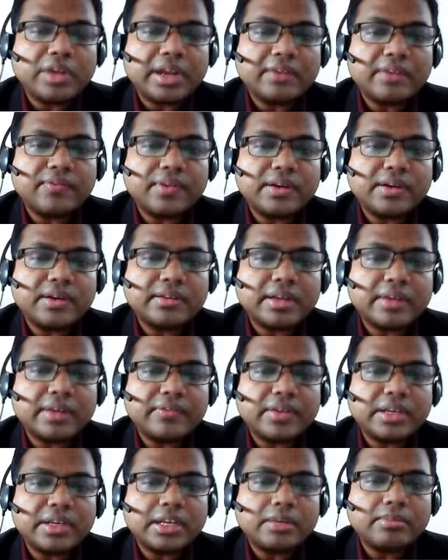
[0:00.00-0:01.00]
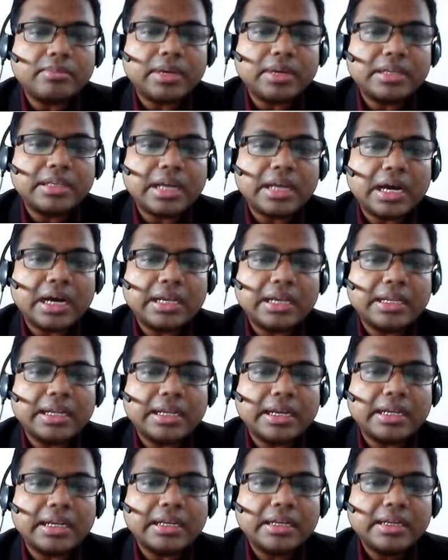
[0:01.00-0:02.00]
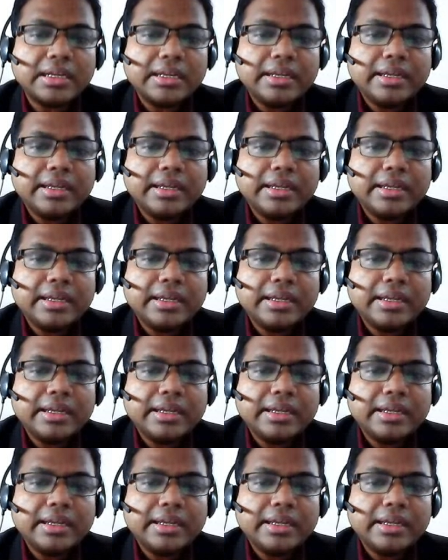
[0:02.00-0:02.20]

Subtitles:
adverse affected by the hurricane